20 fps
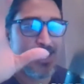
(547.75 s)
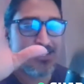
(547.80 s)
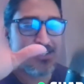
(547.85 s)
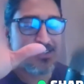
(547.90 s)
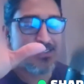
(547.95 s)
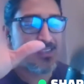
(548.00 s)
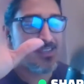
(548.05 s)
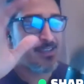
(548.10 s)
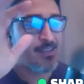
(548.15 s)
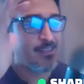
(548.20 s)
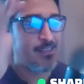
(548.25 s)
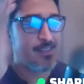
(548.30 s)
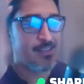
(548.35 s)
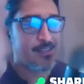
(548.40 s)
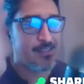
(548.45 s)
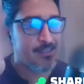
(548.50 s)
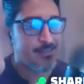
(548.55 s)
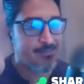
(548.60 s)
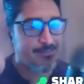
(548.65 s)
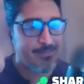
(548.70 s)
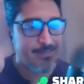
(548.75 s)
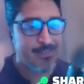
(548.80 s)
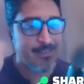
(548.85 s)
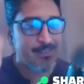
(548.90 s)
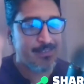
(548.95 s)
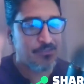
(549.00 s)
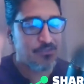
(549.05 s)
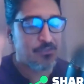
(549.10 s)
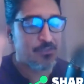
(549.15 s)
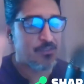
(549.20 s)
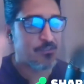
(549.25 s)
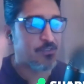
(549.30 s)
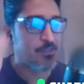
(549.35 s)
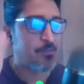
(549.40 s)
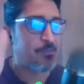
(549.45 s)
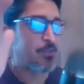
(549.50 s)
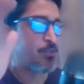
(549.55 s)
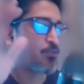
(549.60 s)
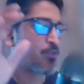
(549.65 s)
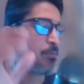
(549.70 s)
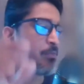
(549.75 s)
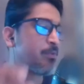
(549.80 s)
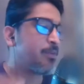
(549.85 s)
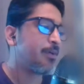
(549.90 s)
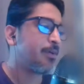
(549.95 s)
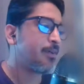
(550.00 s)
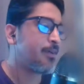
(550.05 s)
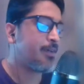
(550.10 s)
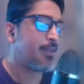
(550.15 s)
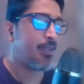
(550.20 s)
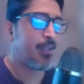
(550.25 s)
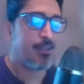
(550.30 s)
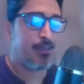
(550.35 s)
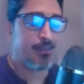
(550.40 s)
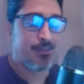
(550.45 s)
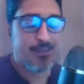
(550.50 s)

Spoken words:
it then there's going to be trouble ahead.